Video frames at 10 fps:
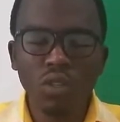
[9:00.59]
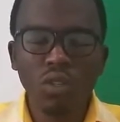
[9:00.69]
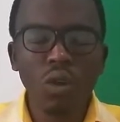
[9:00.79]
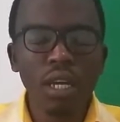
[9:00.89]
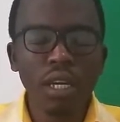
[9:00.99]

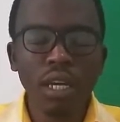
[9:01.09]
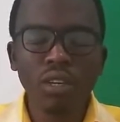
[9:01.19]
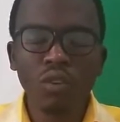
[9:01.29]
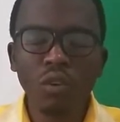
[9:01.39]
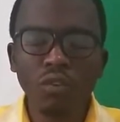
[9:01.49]
So I
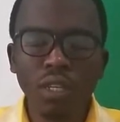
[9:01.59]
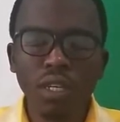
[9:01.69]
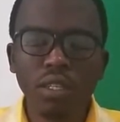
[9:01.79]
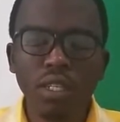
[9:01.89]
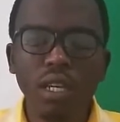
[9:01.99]
gained
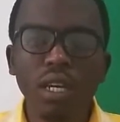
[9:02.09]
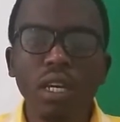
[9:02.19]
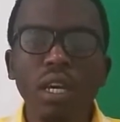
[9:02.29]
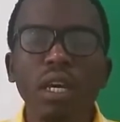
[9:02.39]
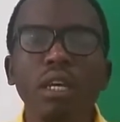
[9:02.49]
confidence
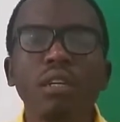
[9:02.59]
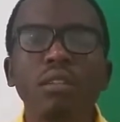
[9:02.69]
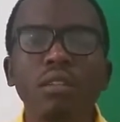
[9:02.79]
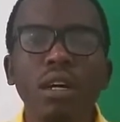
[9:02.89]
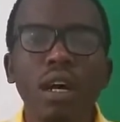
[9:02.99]

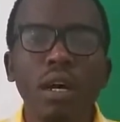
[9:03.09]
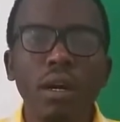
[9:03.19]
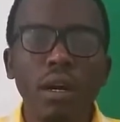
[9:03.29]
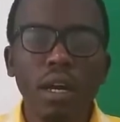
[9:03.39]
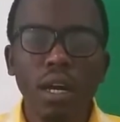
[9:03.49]
and
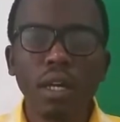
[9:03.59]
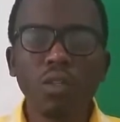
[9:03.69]
a